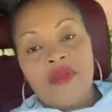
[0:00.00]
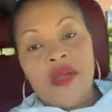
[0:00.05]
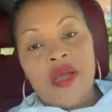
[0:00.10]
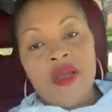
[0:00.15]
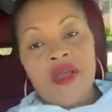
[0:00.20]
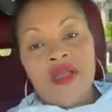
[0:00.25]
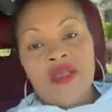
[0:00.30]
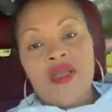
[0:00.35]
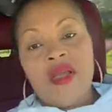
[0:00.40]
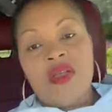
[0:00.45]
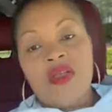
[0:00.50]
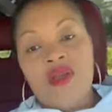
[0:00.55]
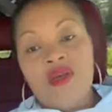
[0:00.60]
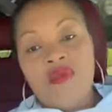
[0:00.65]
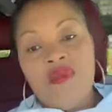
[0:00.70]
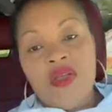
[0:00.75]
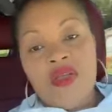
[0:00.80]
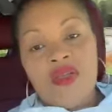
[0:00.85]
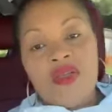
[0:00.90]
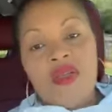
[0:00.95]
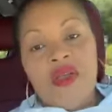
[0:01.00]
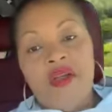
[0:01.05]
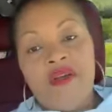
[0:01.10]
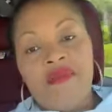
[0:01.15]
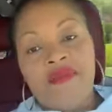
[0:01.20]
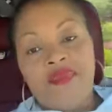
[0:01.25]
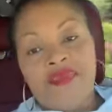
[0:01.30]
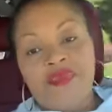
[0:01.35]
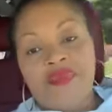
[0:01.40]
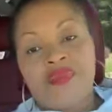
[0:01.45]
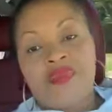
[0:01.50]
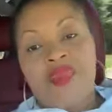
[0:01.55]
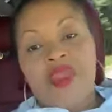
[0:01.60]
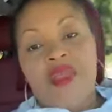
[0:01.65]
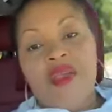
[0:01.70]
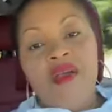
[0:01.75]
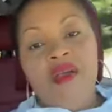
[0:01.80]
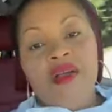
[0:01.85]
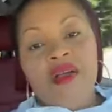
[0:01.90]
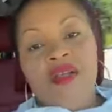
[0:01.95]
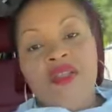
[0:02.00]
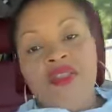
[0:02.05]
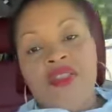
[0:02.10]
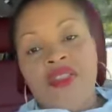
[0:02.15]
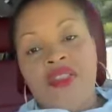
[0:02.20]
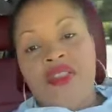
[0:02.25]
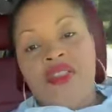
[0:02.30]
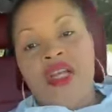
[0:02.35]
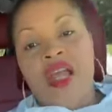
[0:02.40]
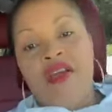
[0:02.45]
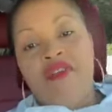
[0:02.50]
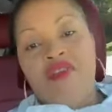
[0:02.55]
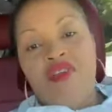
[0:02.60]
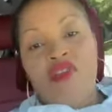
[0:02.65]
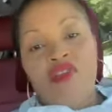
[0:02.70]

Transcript: I didn't take no meat. Chef,